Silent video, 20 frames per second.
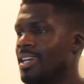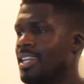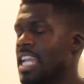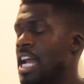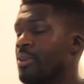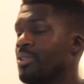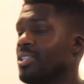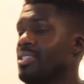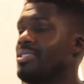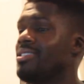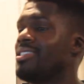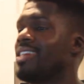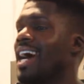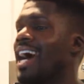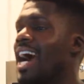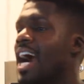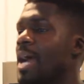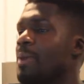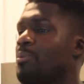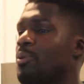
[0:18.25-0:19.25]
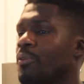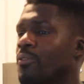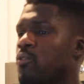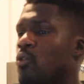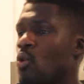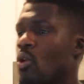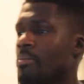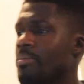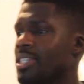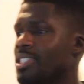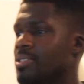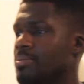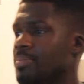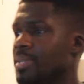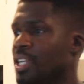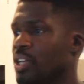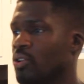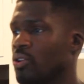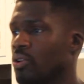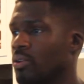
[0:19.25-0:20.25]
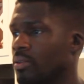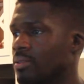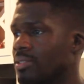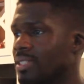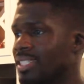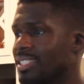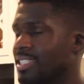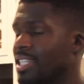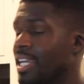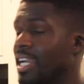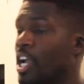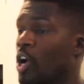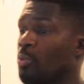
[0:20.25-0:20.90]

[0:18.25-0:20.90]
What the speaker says: Now, this is a high performance meal. It's going to